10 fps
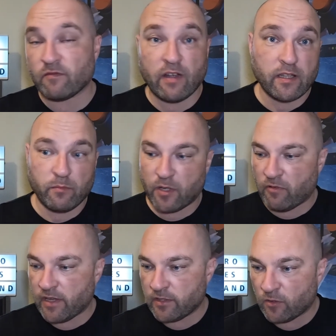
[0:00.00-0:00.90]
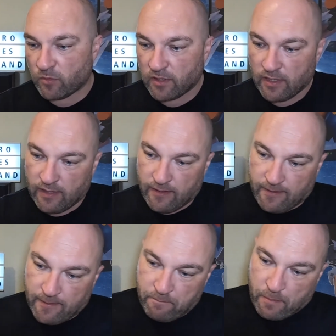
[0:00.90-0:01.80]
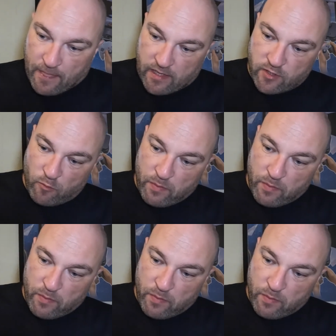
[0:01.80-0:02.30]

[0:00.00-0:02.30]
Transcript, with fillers: random Blu-ray in the other one. So